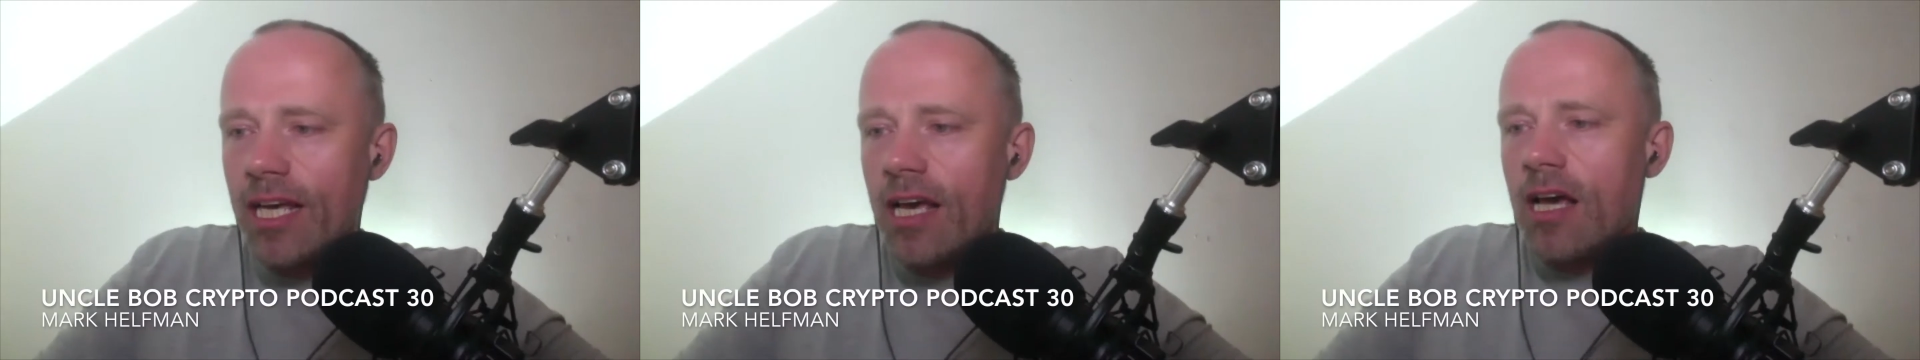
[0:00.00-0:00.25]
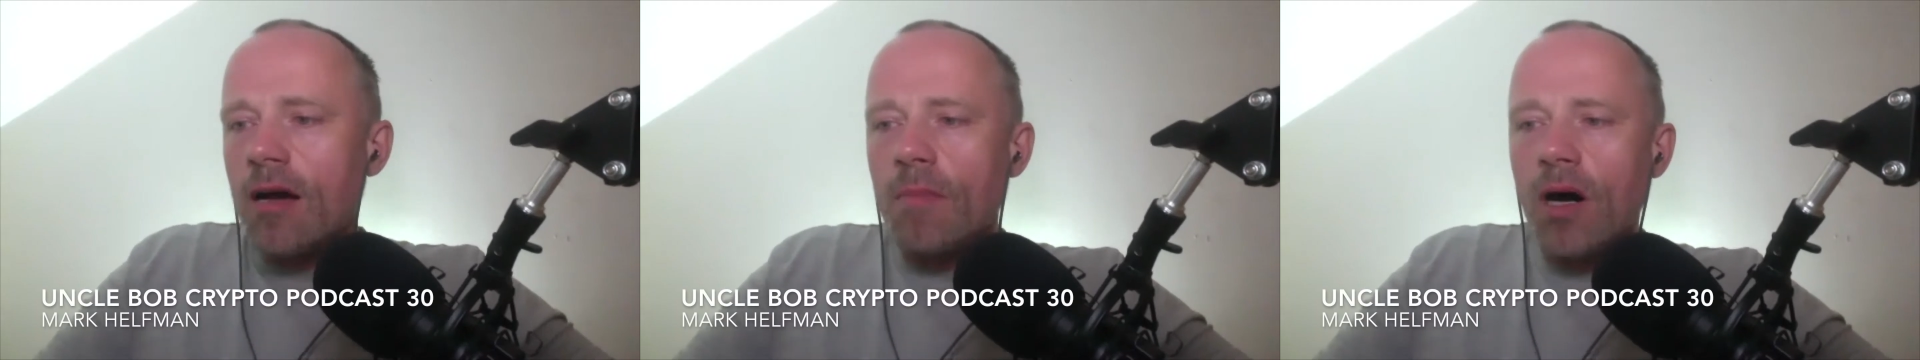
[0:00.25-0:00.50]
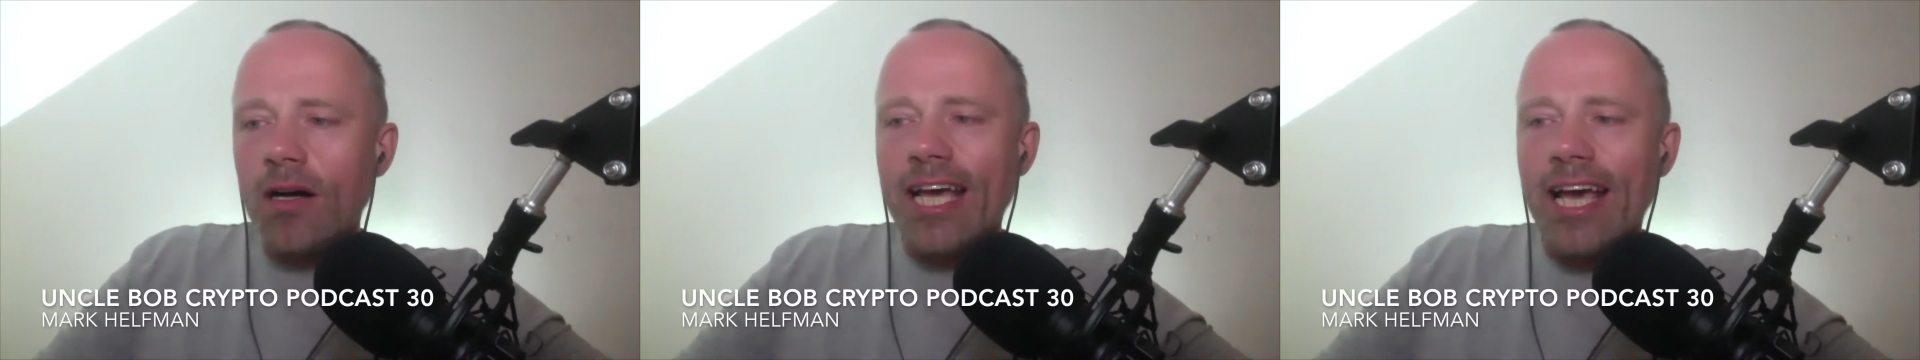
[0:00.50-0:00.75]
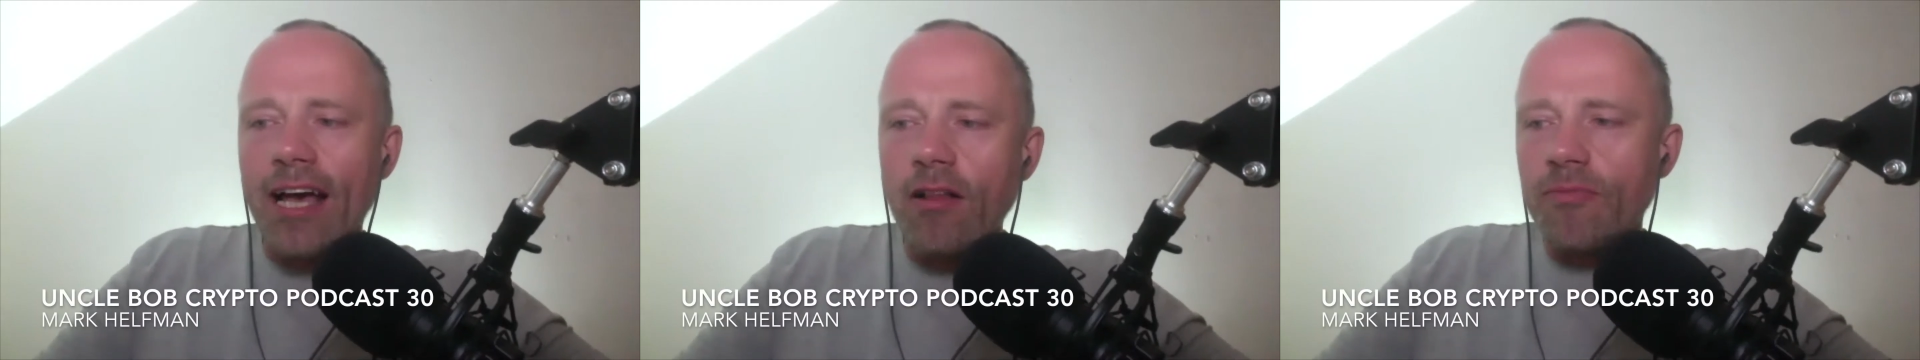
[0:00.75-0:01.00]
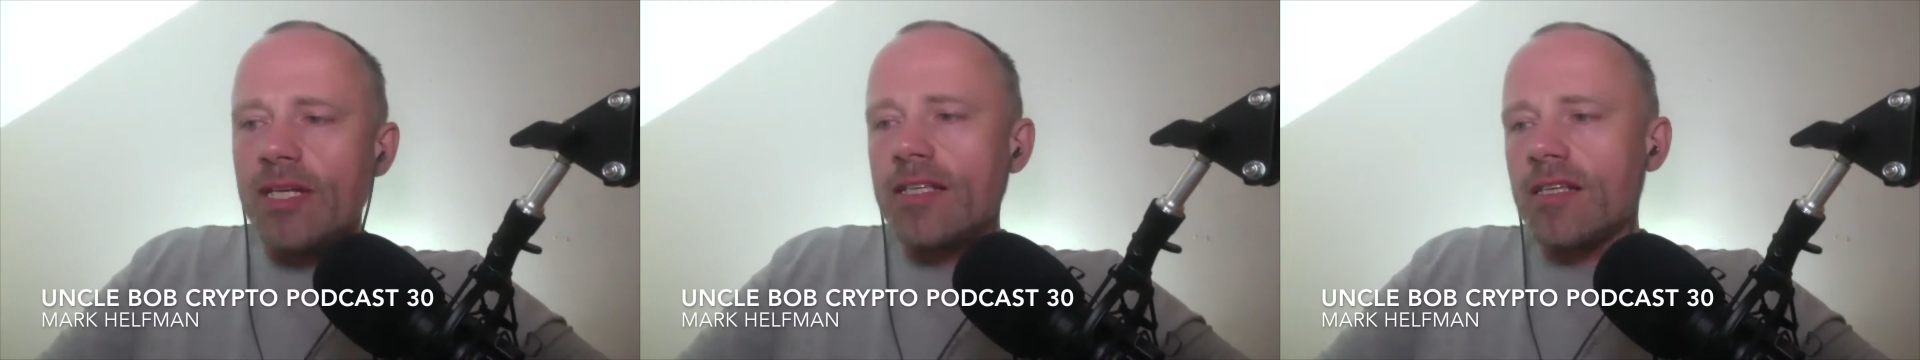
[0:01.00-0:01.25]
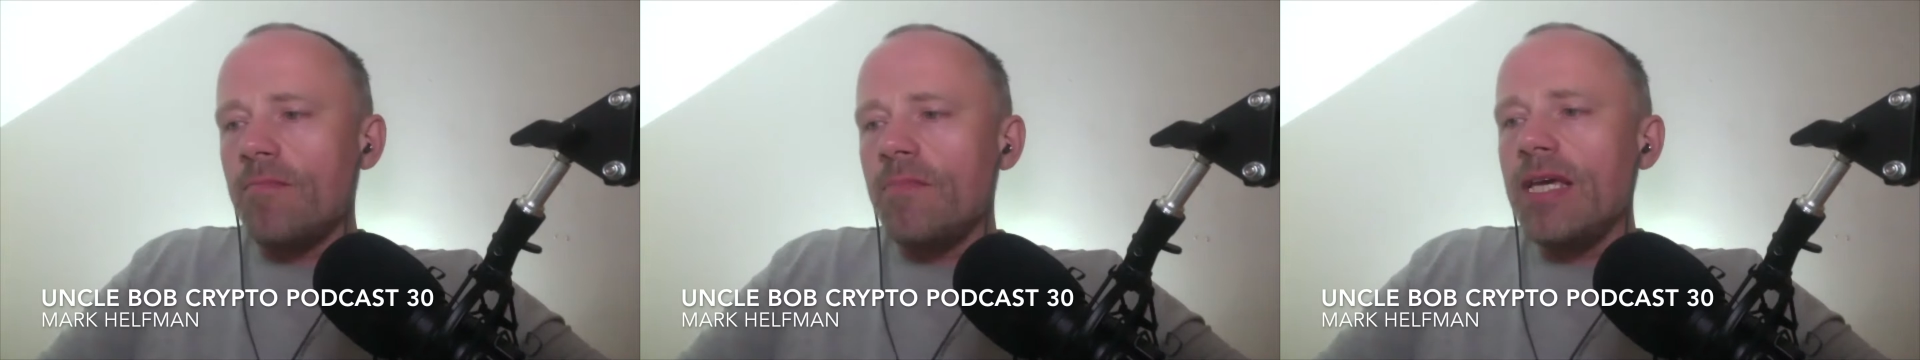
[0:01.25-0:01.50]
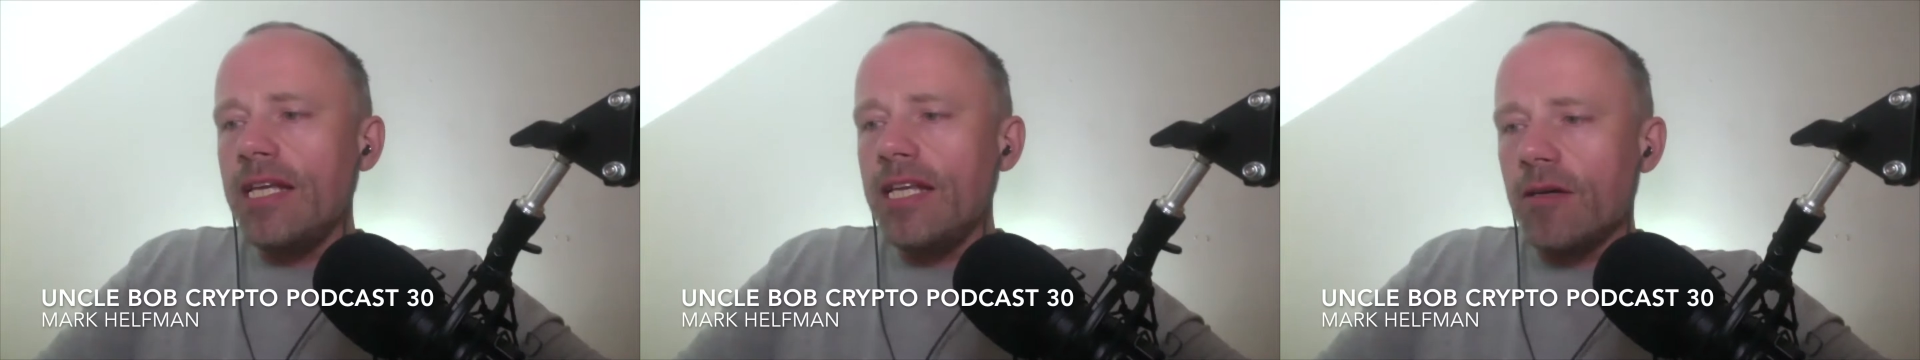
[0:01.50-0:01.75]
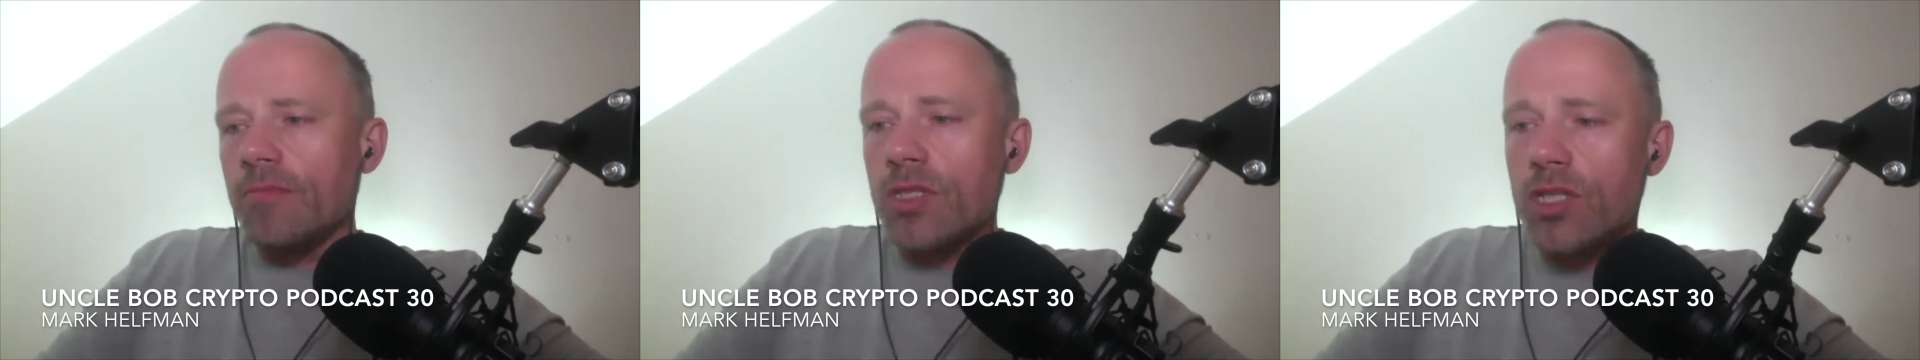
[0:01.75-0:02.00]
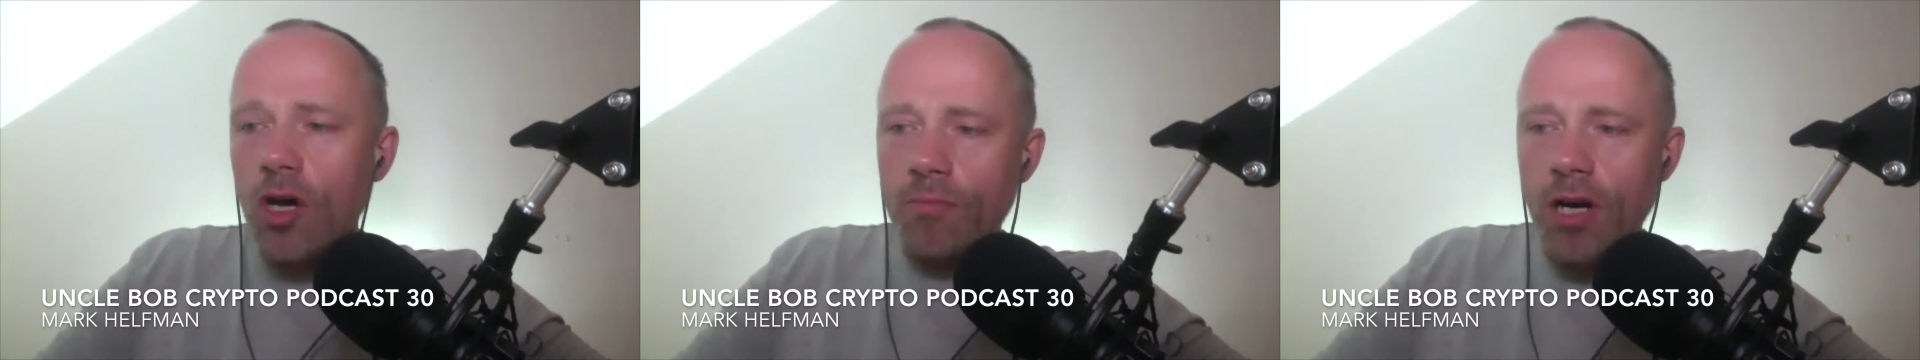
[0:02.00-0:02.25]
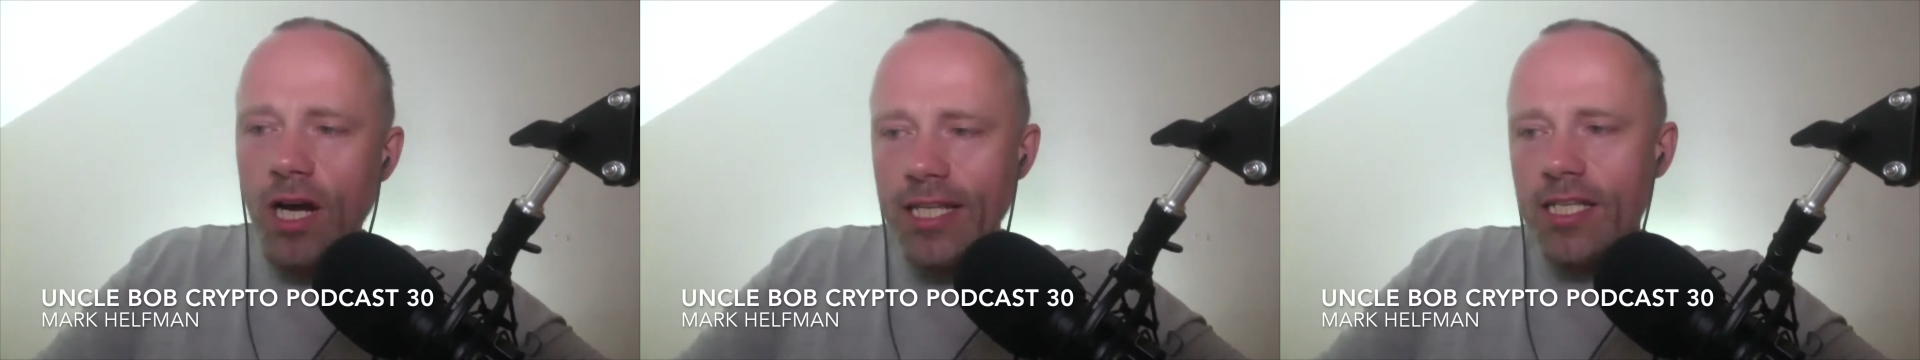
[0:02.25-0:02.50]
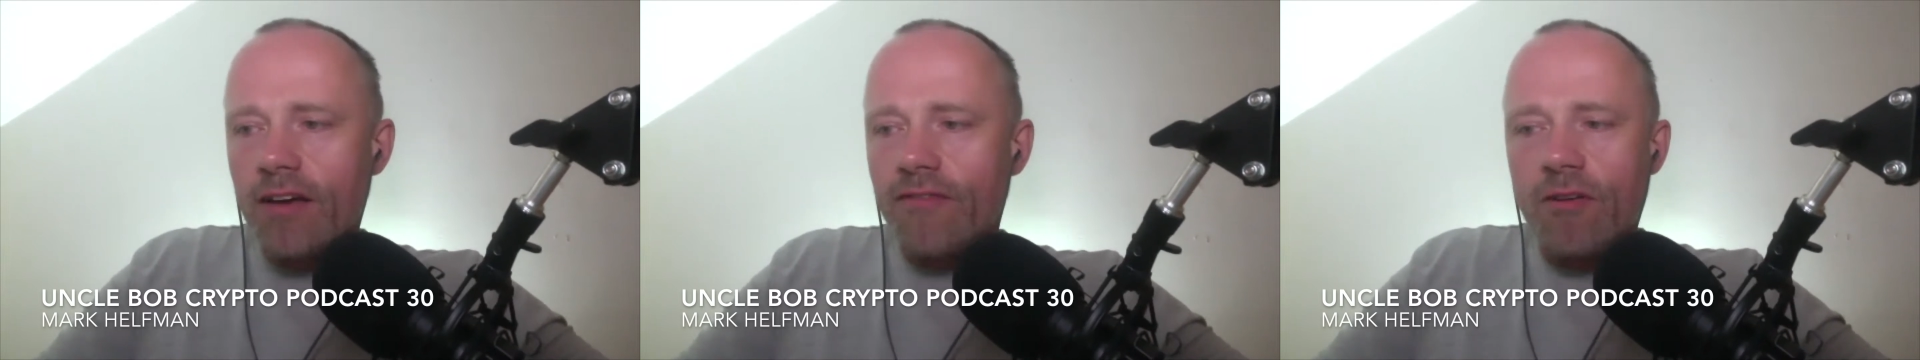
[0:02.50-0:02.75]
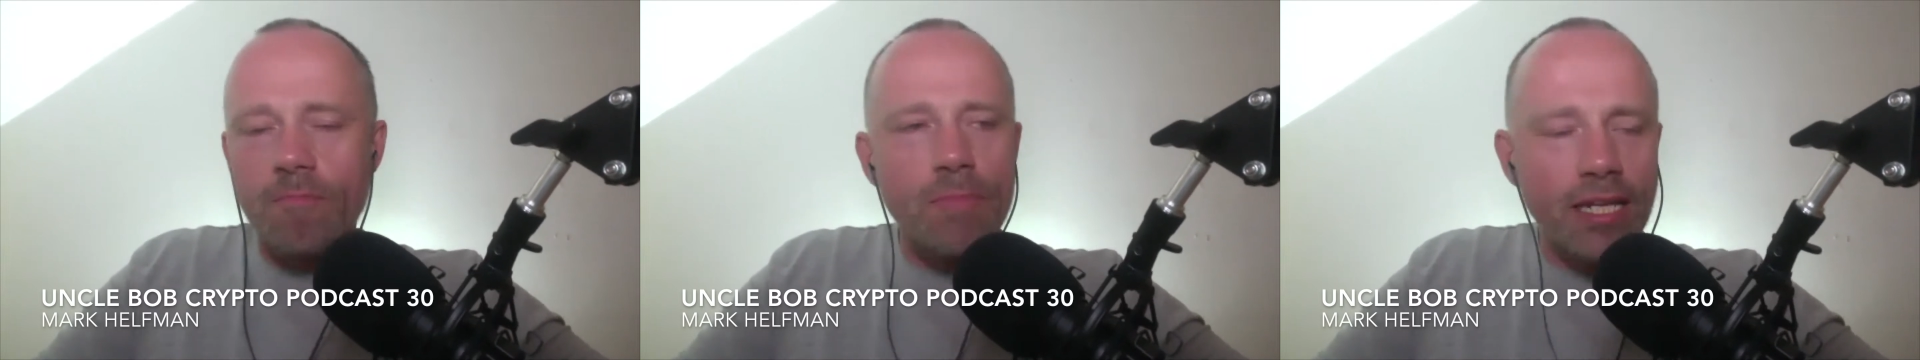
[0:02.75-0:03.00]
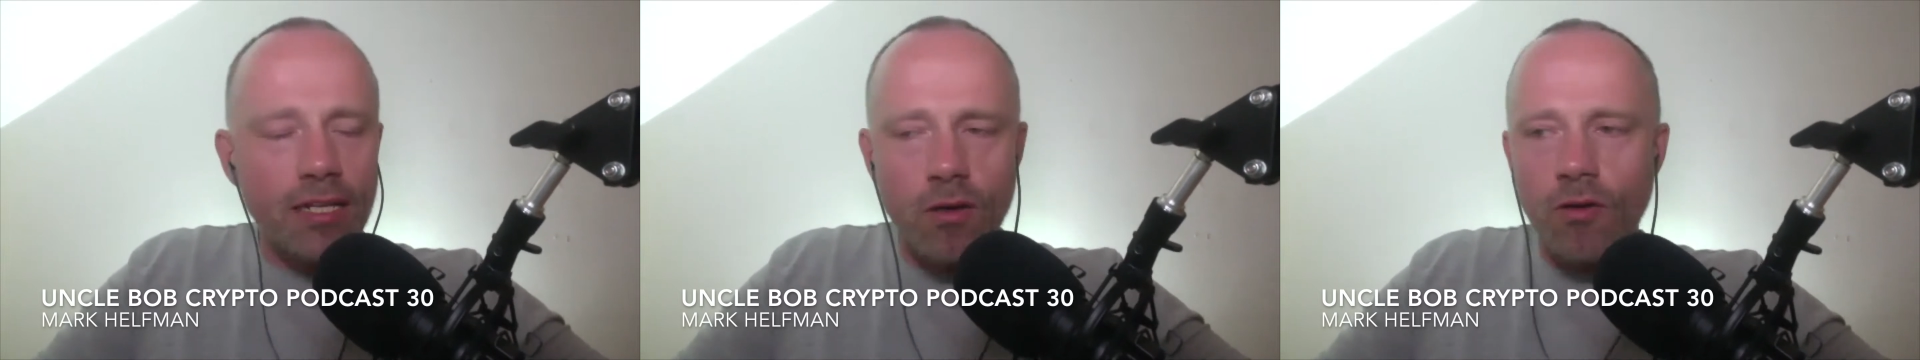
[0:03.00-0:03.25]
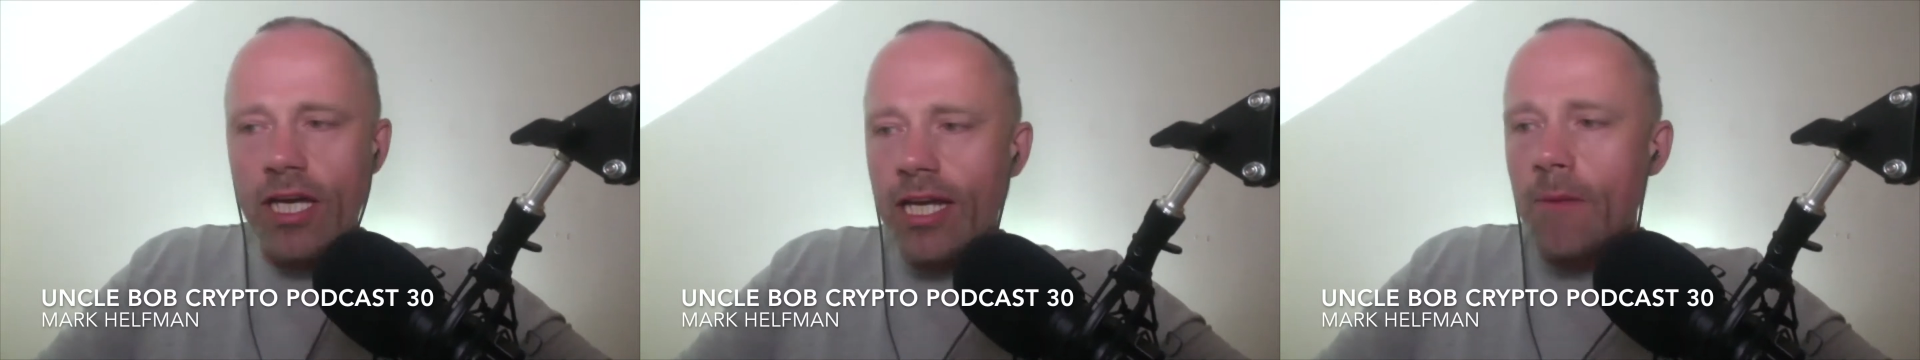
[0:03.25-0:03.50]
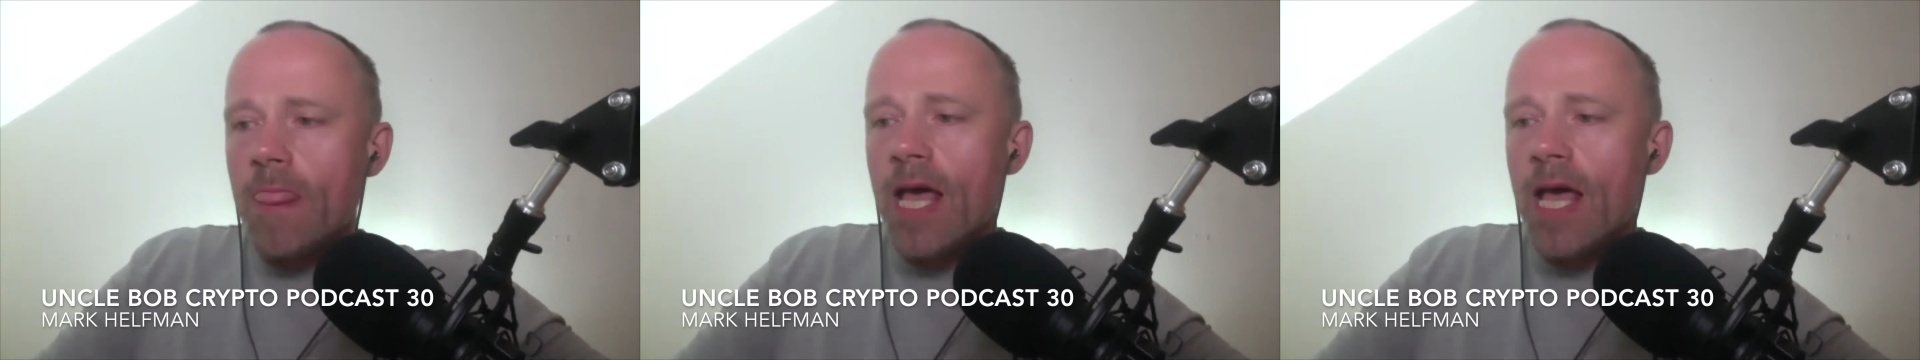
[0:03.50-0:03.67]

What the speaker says: Mark Helfman is a Medium top writer for Bitcoin